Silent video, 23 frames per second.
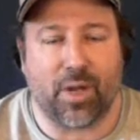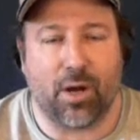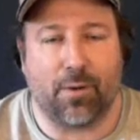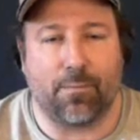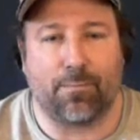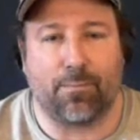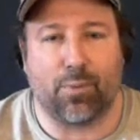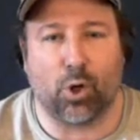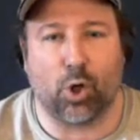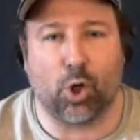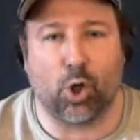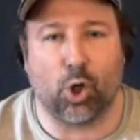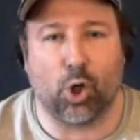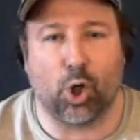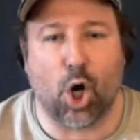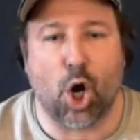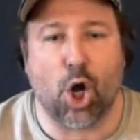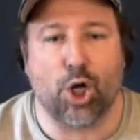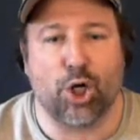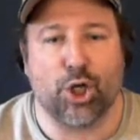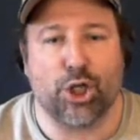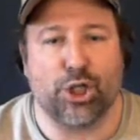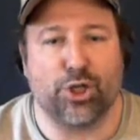per
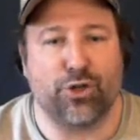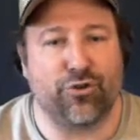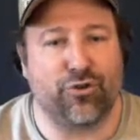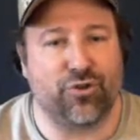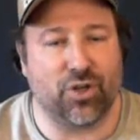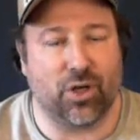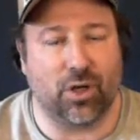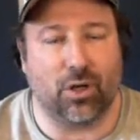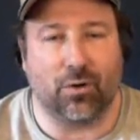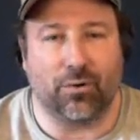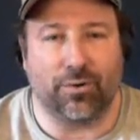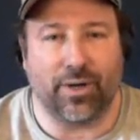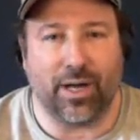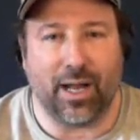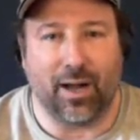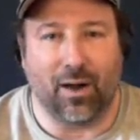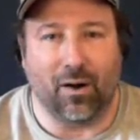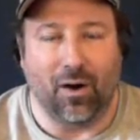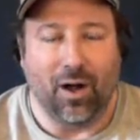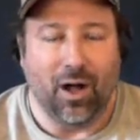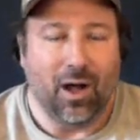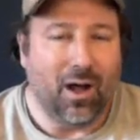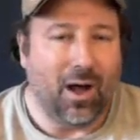zone.
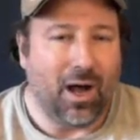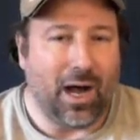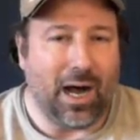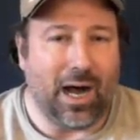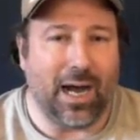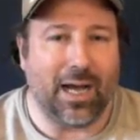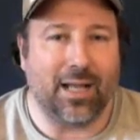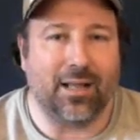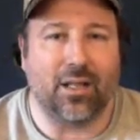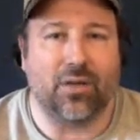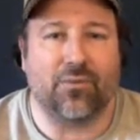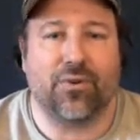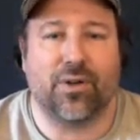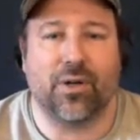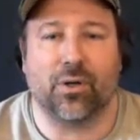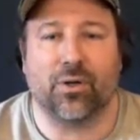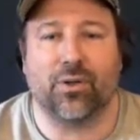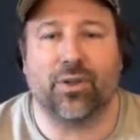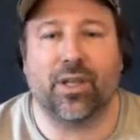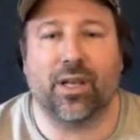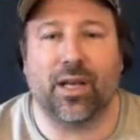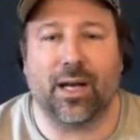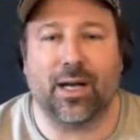Now, I live here
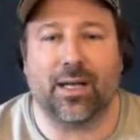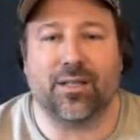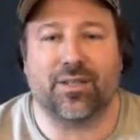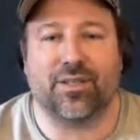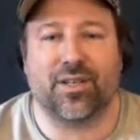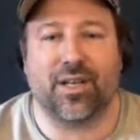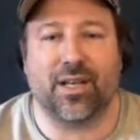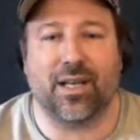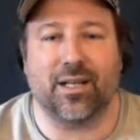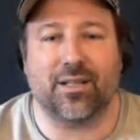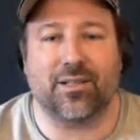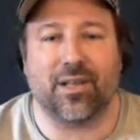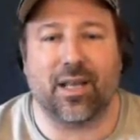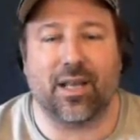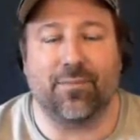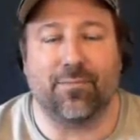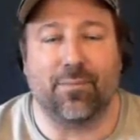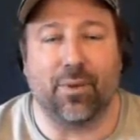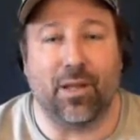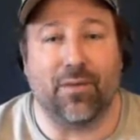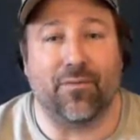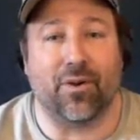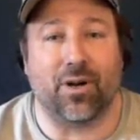in the United States, and
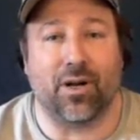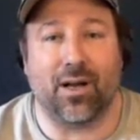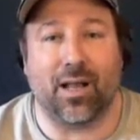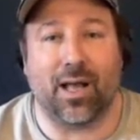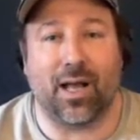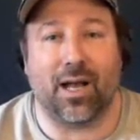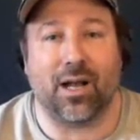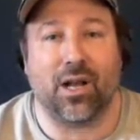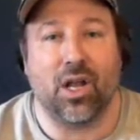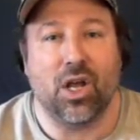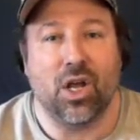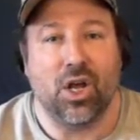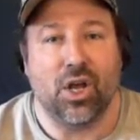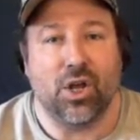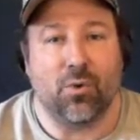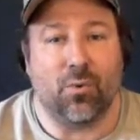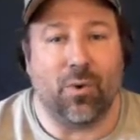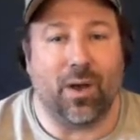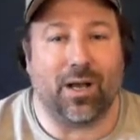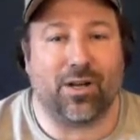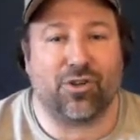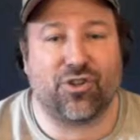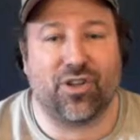believe it or not,
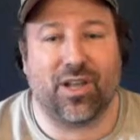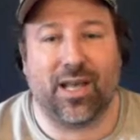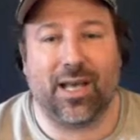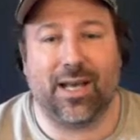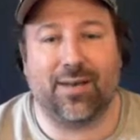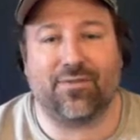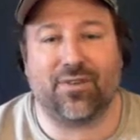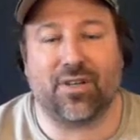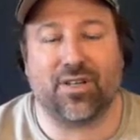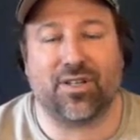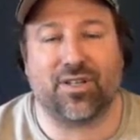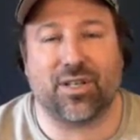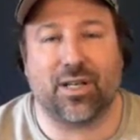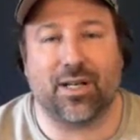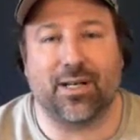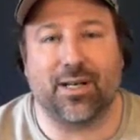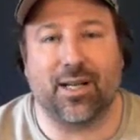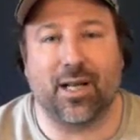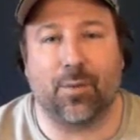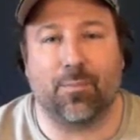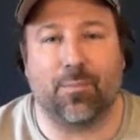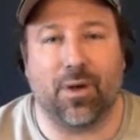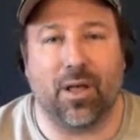you actually have to set
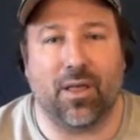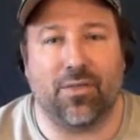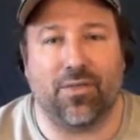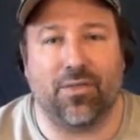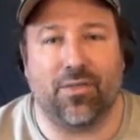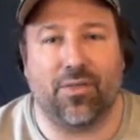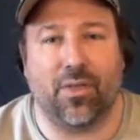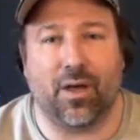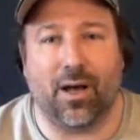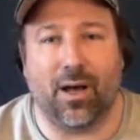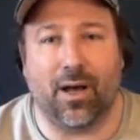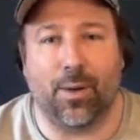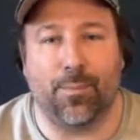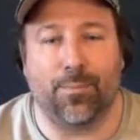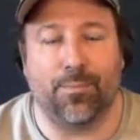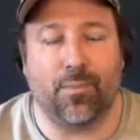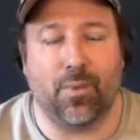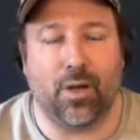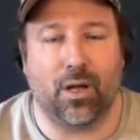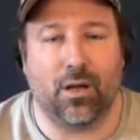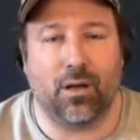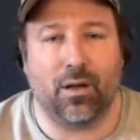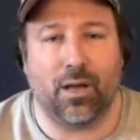it up.
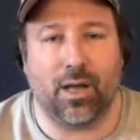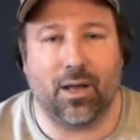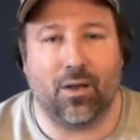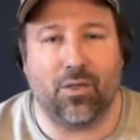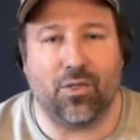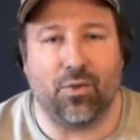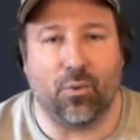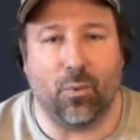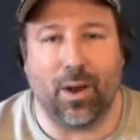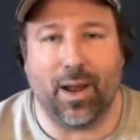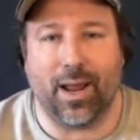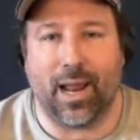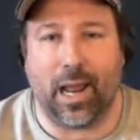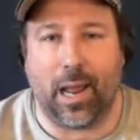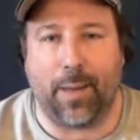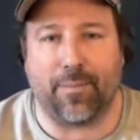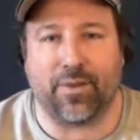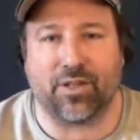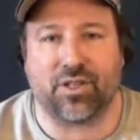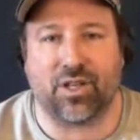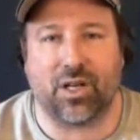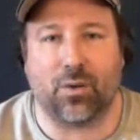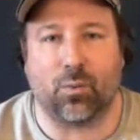The way
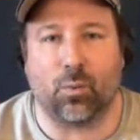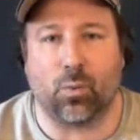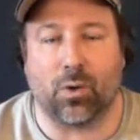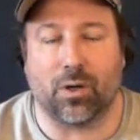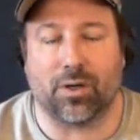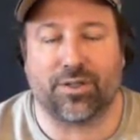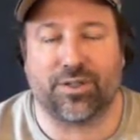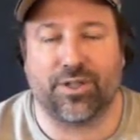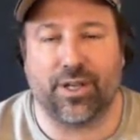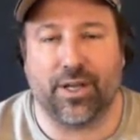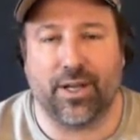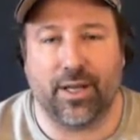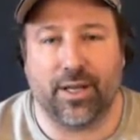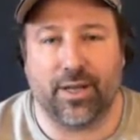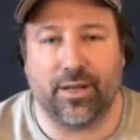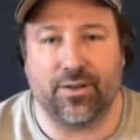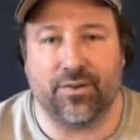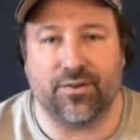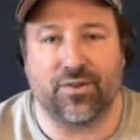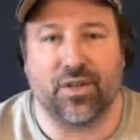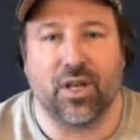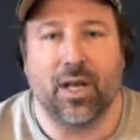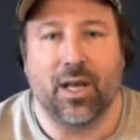Amazon works it
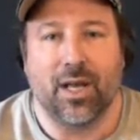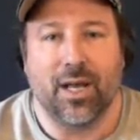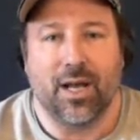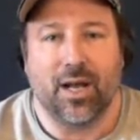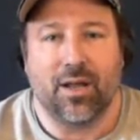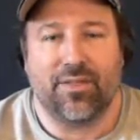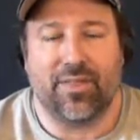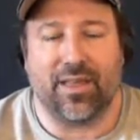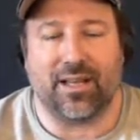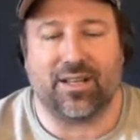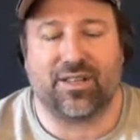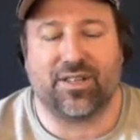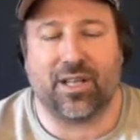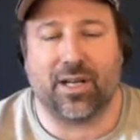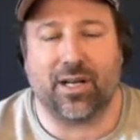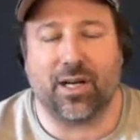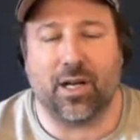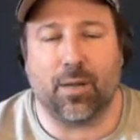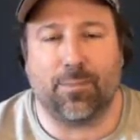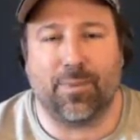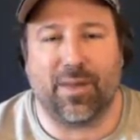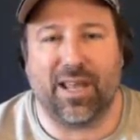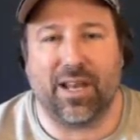is they set
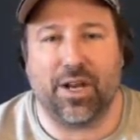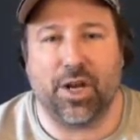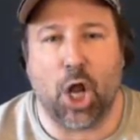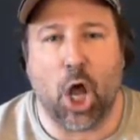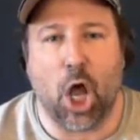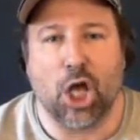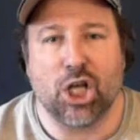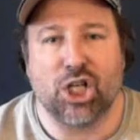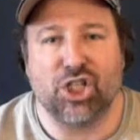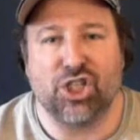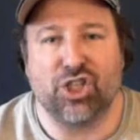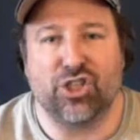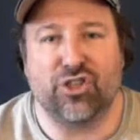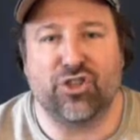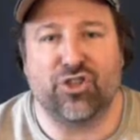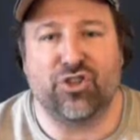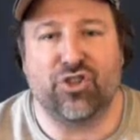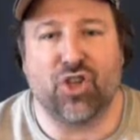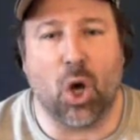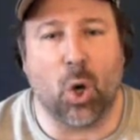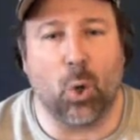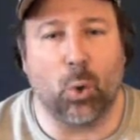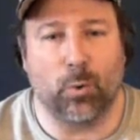it up in
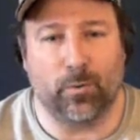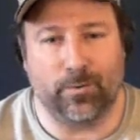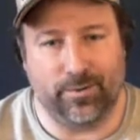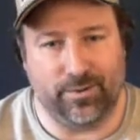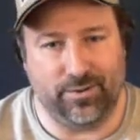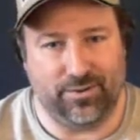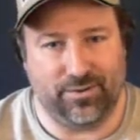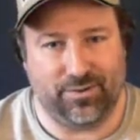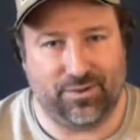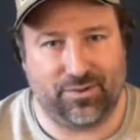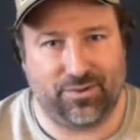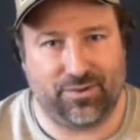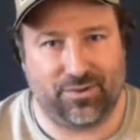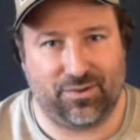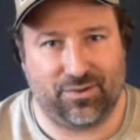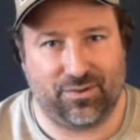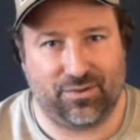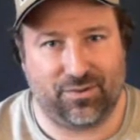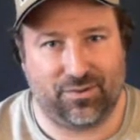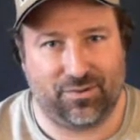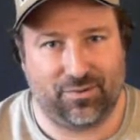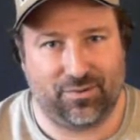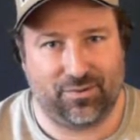zones,